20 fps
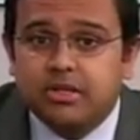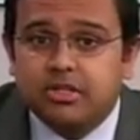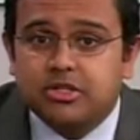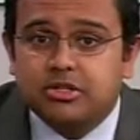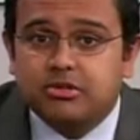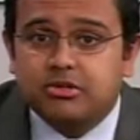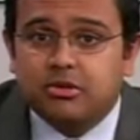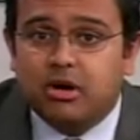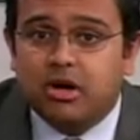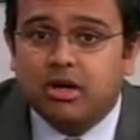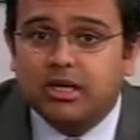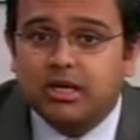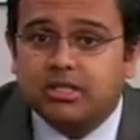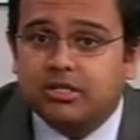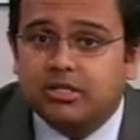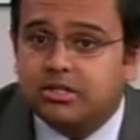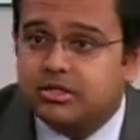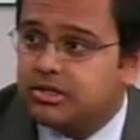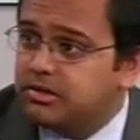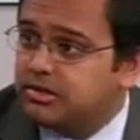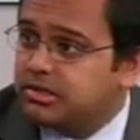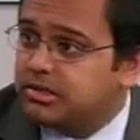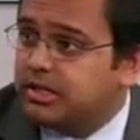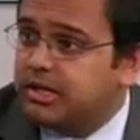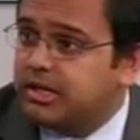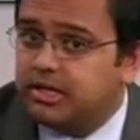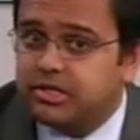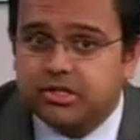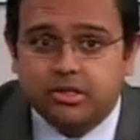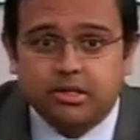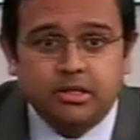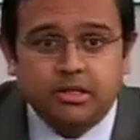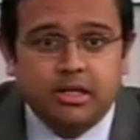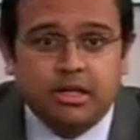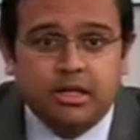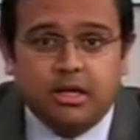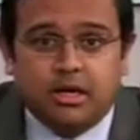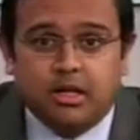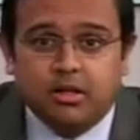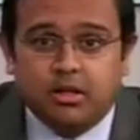strongest association
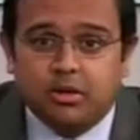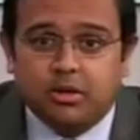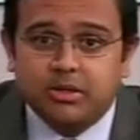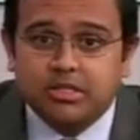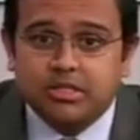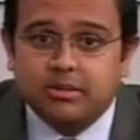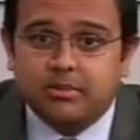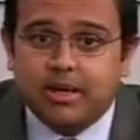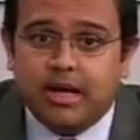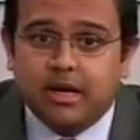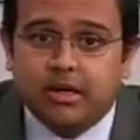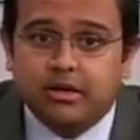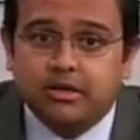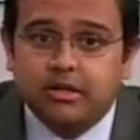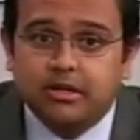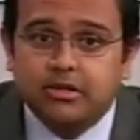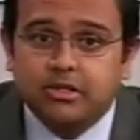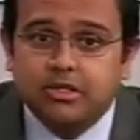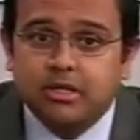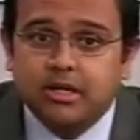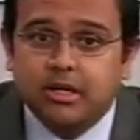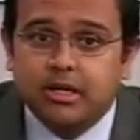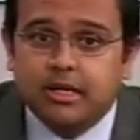along with tobacco use.